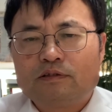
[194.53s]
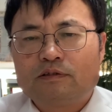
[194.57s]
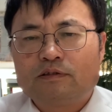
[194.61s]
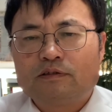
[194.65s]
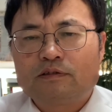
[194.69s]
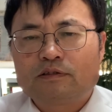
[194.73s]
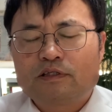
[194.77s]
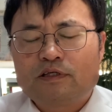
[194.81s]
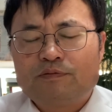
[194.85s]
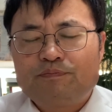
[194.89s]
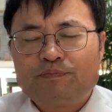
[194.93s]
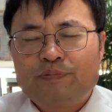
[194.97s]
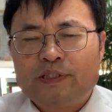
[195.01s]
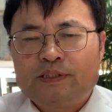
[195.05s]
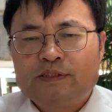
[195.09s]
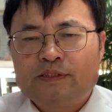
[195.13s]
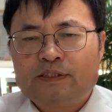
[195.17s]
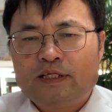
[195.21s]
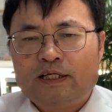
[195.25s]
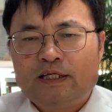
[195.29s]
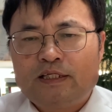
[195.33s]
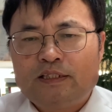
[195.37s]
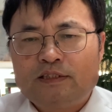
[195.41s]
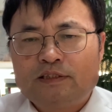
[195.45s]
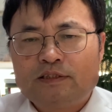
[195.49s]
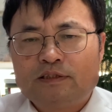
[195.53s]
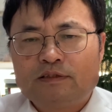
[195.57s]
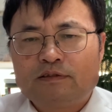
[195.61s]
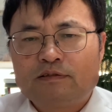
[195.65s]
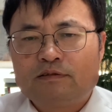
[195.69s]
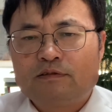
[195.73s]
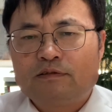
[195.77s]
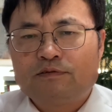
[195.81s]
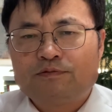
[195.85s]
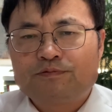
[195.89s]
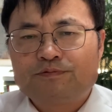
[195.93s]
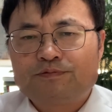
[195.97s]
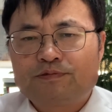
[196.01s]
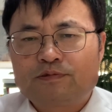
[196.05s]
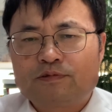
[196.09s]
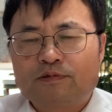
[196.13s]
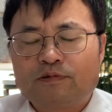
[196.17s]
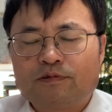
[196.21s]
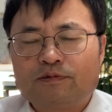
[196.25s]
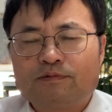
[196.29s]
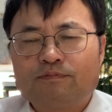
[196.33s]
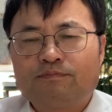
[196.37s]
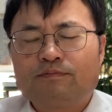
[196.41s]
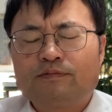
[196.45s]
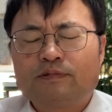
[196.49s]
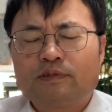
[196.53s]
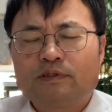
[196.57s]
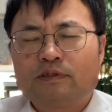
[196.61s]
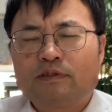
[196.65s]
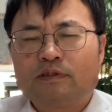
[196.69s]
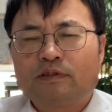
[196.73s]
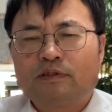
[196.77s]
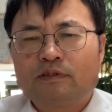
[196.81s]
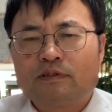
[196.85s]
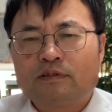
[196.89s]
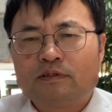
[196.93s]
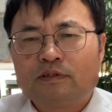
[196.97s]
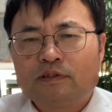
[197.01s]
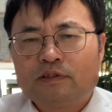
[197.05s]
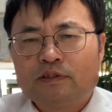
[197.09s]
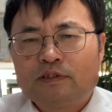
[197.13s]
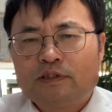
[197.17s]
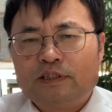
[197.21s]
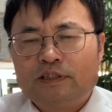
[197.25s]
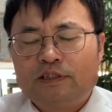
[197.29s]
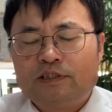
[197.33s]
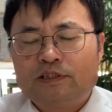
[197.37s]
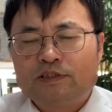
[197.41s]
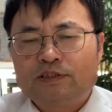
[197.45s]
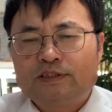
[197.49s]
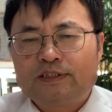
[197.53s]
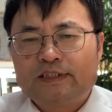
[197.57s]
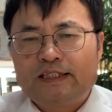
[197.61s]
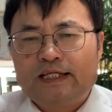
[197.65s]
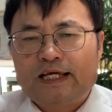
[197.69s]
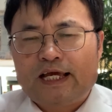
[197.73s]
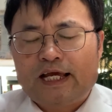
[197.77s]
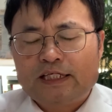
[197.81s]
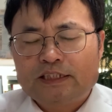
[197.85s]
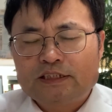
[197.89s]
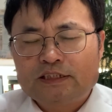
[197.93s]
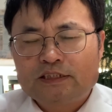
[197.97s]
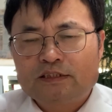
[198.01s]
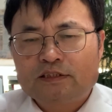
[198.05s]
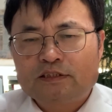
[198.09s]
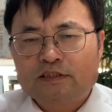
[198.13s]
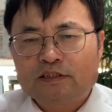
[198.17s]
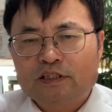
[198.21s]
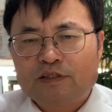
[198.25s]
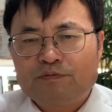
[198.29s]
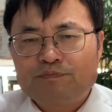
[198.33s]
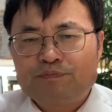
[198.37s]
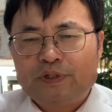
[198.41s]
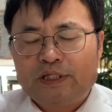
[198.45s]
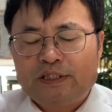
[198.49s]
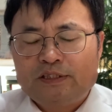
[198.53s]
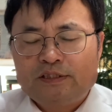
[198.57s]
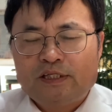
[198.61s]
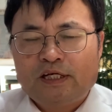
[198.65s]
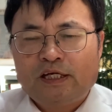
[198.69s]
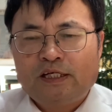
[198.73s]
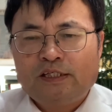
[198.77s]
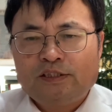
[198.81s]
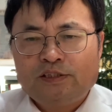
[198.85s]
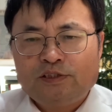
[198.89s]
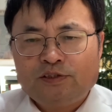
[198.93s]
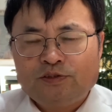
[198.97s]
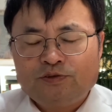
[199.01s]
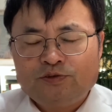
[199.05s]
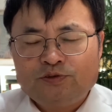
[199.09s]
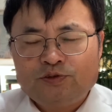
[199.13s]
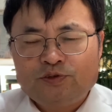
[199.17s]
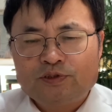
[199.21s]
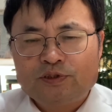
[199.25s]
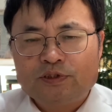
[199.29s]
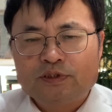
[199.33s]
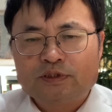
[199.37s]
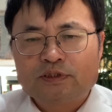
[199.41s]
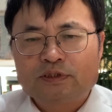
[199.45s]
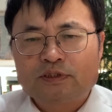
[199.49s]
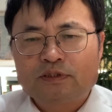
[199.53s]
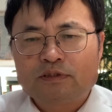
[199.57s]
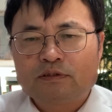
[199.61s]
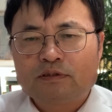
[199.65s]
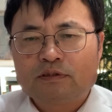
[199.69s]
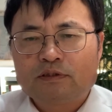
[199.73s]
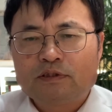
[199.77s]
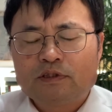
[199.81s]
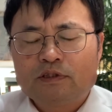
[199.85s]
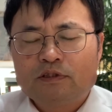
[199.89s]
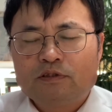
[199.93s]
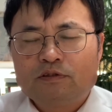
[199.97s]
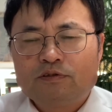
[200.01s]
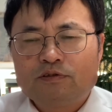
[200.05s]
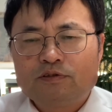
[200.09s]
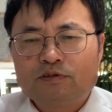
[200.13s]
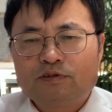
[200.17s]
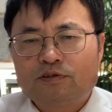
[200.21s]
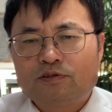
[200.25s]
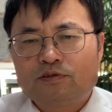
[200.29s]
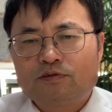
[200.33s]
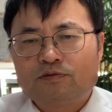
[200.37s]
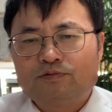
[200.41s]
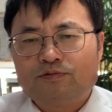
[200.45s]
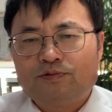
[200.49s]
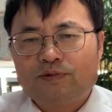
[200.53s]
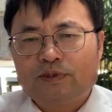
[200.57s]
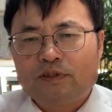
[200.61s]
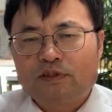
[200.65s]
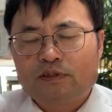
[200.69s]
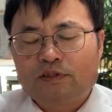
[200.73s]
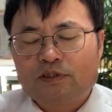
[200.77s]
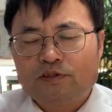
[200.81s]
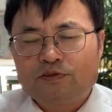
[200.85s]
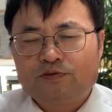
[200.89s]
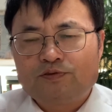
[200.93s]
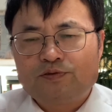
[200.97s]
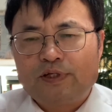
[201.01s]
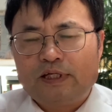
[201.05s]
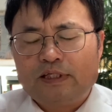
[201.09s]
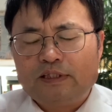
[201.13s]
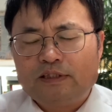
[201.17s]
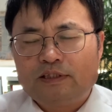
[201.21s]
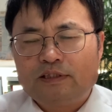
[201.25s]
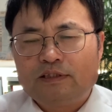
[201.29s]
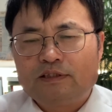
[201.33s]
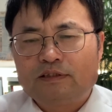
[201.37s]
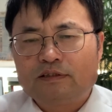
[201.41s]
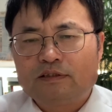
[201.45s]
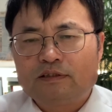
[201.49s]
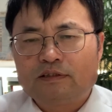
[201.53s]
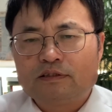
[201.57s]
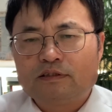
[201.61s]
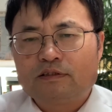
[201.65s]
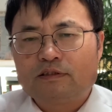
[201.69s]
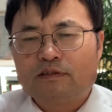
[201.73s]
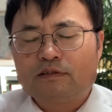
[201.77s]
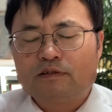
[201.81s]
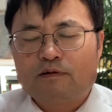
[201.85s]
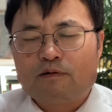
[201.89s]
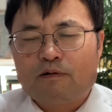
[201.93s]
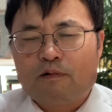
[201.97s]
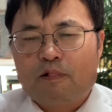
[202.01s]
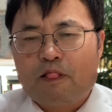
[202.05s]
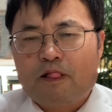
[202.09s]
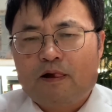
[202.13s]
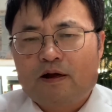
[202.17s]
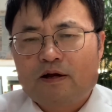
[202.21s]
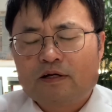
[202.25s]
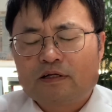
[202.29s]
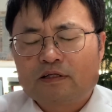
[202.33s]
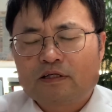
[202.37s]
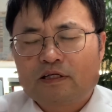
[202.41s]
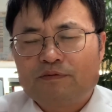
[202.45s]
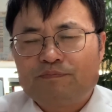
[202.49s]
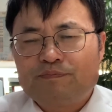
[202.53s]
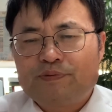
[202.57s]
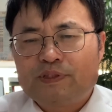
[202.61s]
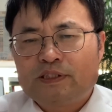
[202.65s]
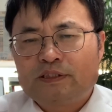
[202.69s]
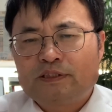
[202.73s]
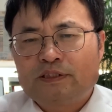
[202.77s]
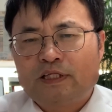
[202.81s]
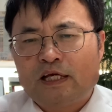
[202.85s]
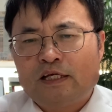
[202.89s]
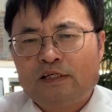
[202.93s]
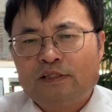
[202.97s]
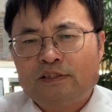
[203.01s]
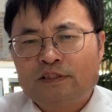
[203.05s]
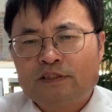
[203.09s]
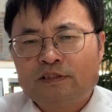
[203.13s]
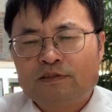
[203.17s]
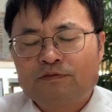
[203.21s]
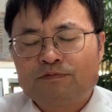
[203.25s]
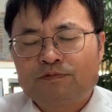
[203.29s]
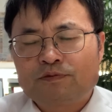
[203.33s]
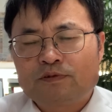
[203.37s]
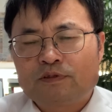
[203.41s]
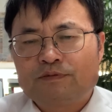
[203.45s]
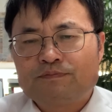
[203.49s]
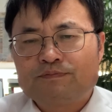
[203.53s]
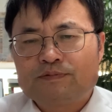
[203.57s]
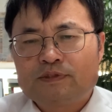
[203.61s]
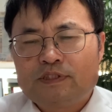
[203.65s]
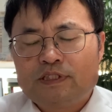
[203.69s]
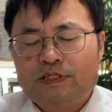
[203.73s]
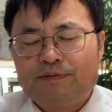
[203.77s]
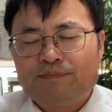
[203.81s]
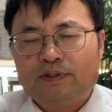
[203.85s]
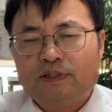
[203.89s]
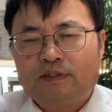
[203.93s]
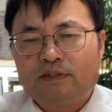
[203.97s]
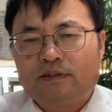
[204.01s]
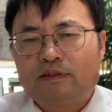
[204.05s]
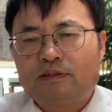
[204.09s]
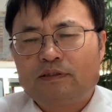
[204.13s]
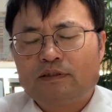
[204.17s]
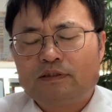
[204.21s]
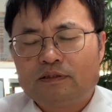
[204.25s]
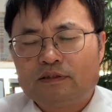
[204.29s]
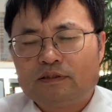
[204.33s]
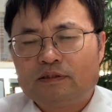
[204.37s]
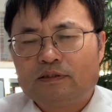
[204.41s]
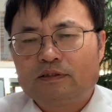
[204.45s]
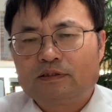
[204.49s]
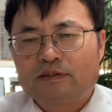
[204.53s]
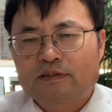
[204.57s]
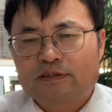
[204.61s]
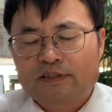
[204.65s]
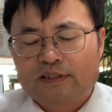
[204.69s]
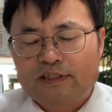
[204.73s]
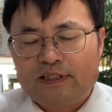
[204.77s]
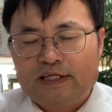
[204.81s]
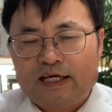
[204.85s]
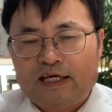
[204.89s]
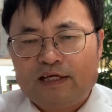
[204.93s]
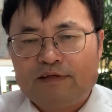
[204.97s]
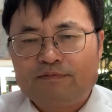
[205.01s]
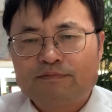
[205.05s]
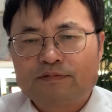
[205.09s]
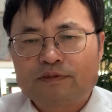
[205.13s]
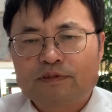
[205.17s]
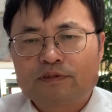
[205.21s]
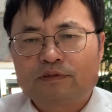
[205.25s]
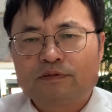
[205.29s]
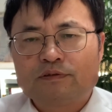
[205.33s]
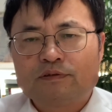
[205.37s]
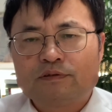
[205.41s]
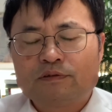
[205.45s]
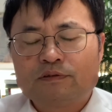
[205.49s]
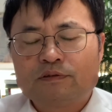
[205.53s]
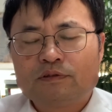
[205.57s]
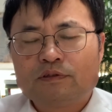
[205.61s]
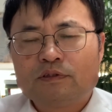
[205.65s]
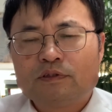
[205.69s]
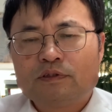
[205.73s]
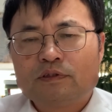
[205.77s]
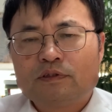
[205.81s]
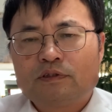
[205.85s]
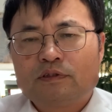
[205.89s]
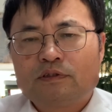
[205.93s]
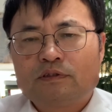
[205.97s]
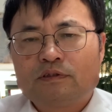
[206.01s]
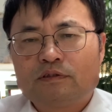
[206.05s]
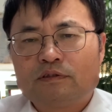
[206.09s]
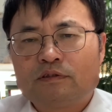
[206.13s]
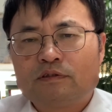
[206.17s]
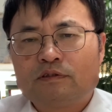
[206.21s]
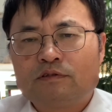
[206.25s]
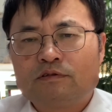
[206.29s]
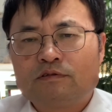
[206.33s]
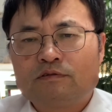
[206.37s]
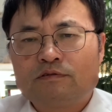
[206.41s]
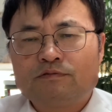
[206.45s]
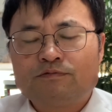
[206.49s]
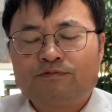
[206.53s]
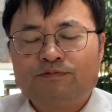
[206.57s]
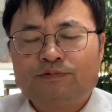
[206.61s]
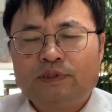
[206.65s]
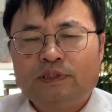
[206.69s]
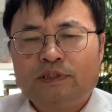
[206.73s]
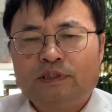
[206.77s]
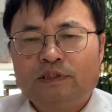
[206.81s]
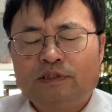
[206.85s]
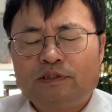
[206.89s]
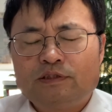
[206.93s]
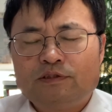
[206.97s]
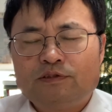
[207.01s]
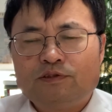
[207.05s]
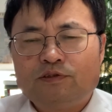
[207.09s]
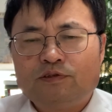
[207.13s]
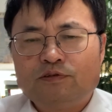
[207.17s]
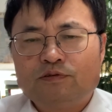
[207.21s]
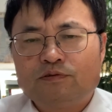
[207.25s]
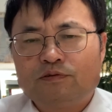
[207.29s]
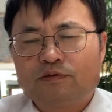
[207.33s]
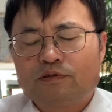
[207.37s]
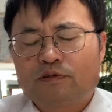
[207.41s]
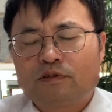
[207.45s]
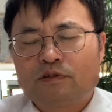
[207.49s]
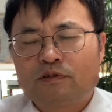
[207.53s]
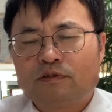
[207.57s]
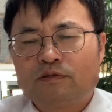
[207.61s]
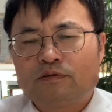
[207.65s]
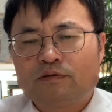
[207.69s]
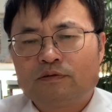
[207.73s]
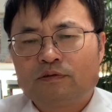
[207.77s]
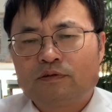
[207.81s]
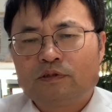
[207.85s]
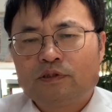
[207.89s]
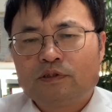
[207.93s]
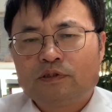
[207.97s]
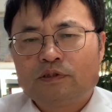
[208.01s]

compensation from the industrial accident compensation insurance. Also, we calculated compensation from civil claims. So we knew. So